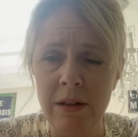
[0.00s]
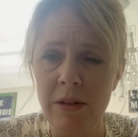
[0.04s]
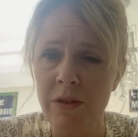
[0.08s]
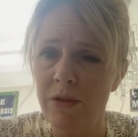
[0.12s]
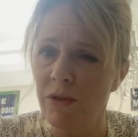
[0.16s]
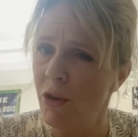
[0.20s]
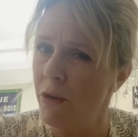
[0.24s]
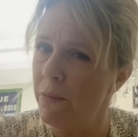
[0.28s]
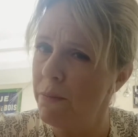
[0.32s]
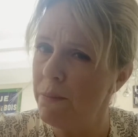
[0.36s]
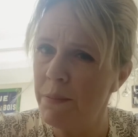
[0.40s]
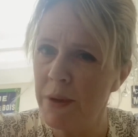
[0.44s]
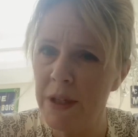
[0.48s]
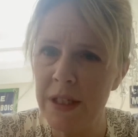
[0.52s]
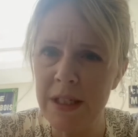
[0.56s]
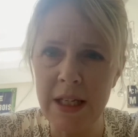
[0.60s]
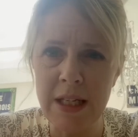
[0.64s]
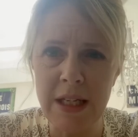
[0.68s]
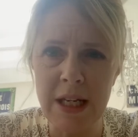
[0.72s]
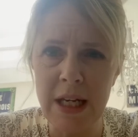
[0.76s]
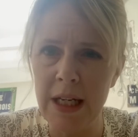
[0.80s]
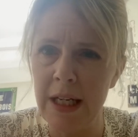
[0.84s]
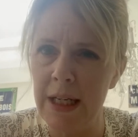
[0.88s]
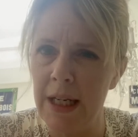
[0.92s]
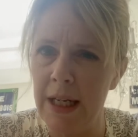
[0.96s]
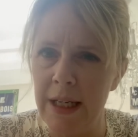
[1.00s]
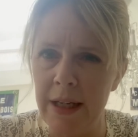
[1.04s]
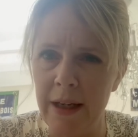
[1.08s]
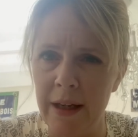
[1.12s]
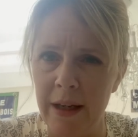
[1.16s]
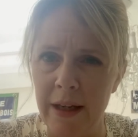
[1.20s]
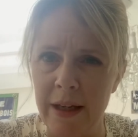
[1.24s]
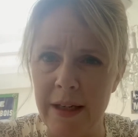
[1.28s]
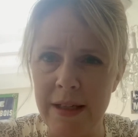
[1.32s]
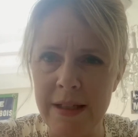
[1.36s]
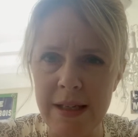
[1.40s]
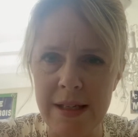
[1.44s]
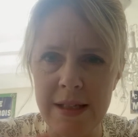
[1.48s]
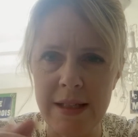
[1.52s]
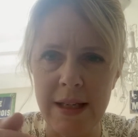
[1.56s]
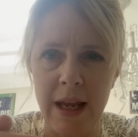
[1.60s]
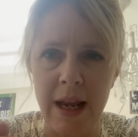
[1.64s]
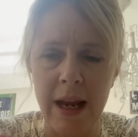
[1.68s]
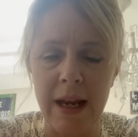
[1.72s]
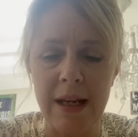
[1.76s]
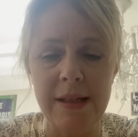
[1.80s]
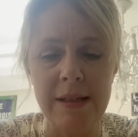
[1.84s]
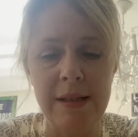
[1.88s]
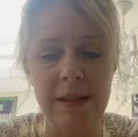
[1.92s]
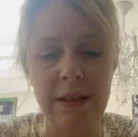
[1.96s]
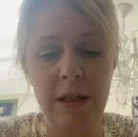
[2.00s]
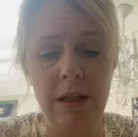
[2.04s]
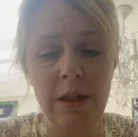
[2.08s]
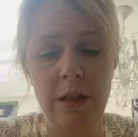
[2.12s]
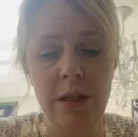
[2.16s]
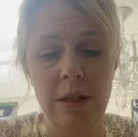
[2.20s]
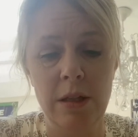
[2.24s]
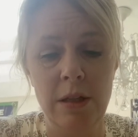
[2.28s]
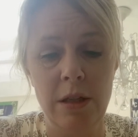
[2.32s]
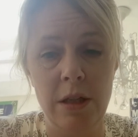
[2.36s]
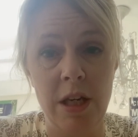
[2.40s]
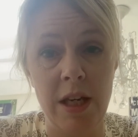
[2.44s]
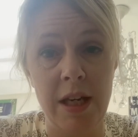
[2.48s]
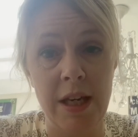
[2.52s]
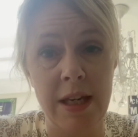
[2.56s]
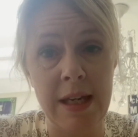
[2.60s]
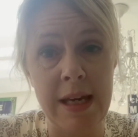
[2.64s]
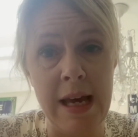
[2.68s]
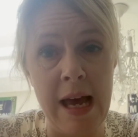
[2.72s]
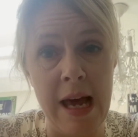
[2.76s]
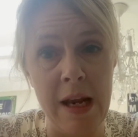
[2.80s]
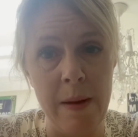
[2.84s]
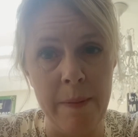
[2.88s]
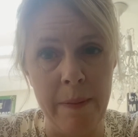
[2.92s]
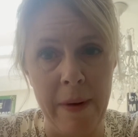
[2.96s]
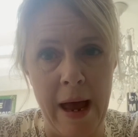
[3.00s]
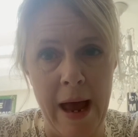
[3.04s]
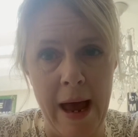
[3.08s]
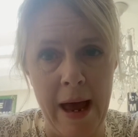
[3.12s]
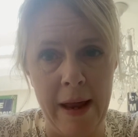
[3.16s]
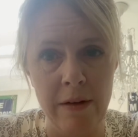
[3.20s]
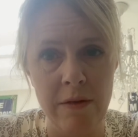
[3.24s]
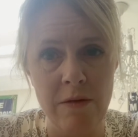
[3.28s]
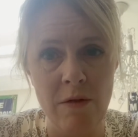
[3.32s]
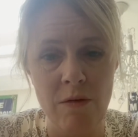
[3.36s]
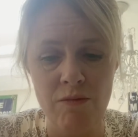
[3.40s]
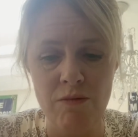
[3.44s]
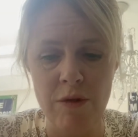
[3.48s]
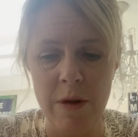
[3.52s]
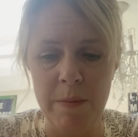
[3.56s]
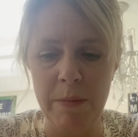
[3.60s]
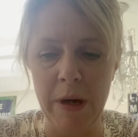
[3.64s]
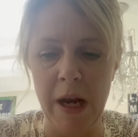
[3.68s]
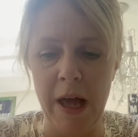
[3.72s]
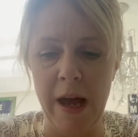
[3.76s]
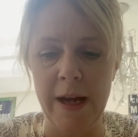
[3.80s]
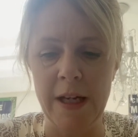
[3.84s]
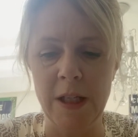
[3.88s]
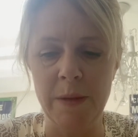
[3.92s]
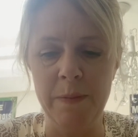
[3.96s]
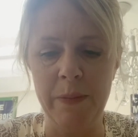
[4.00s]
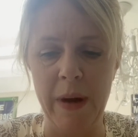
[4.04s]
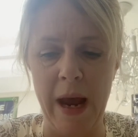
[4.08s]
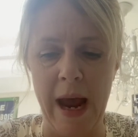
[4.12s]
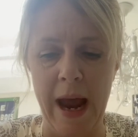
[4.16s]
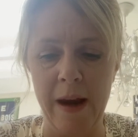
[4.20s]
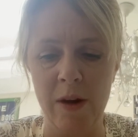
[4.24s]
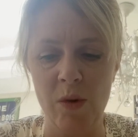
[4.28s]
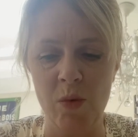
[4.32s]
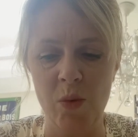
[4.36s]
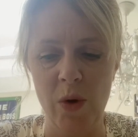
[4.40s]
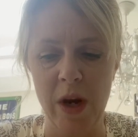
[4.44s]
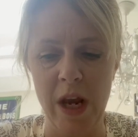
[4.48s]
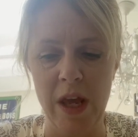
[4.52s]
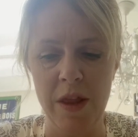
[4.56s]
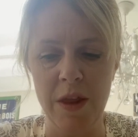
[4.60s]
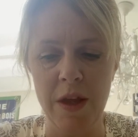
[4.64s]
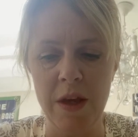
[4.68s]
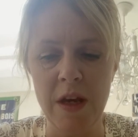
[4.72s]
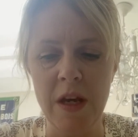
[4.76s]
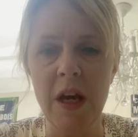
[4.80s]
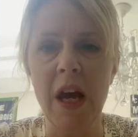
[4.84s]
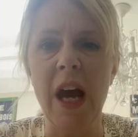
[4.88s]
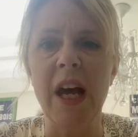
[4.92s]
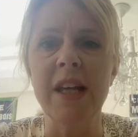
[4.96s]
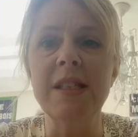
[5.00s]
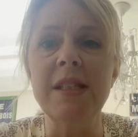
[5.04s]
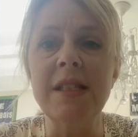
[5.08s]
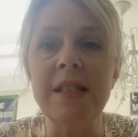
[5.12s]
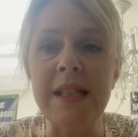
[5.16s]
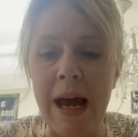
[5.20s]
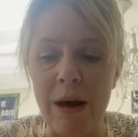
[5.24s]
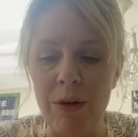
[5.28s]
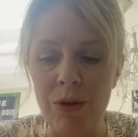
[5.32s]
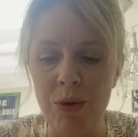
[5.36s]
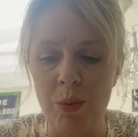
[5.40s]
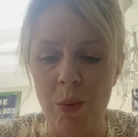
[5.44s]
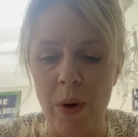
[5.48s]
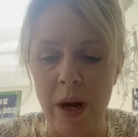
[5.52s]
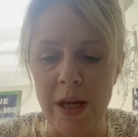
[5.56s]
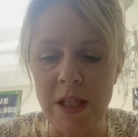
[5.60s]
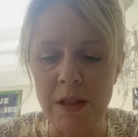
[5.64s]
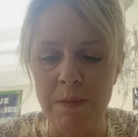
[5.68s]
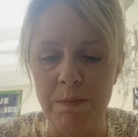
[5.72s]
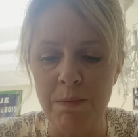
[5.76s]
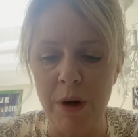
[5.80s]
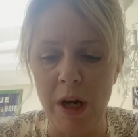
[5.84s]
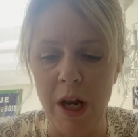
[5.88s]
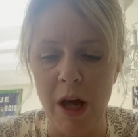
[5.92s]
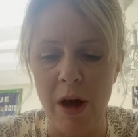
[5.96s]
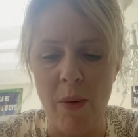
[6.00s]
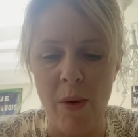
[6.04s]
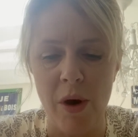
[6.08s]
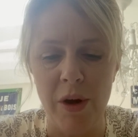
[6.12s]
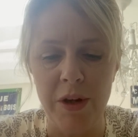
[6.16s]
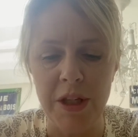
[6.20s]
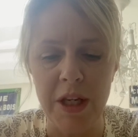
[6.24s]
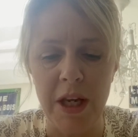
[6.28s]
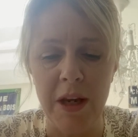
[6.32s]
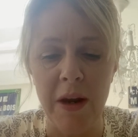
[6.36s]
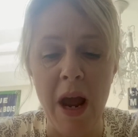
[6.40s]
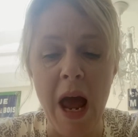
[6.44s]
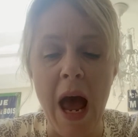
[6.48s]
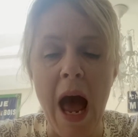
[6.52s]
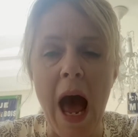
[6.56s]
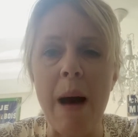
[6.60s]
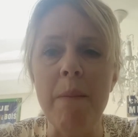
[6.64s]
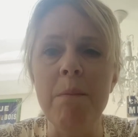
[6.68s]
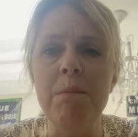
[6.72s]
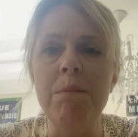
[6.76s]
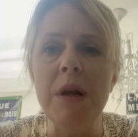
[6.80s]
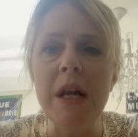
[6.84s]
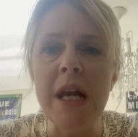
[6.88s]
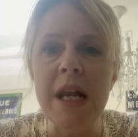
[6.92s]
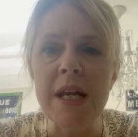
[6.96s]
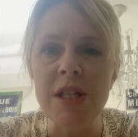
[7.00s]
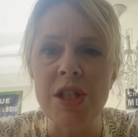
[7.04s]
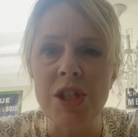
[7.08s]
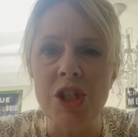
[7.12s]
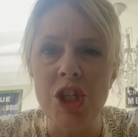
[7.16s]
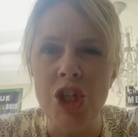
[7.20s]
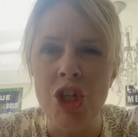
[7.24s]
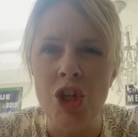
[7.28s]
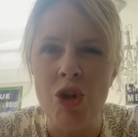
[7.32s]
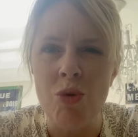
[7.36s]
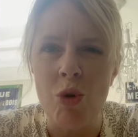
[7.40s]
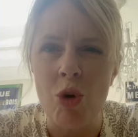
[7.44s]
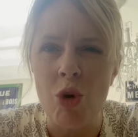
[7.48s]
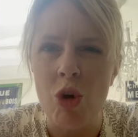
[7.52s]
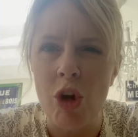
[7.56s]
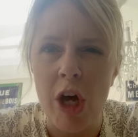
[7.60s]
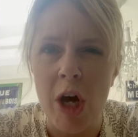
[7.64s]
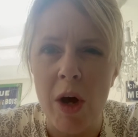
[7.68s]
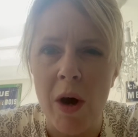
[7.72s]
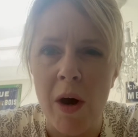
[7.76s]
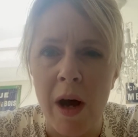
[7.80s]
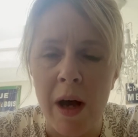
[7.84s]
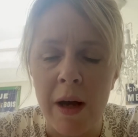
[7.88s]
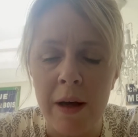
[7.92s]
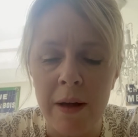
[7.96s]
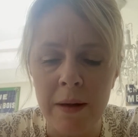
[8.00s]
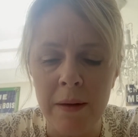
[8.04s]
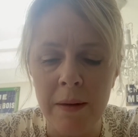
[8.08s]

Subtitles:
Not particularly nice, is it? And Caliban replies back with a southwest blow on you and blister you all over.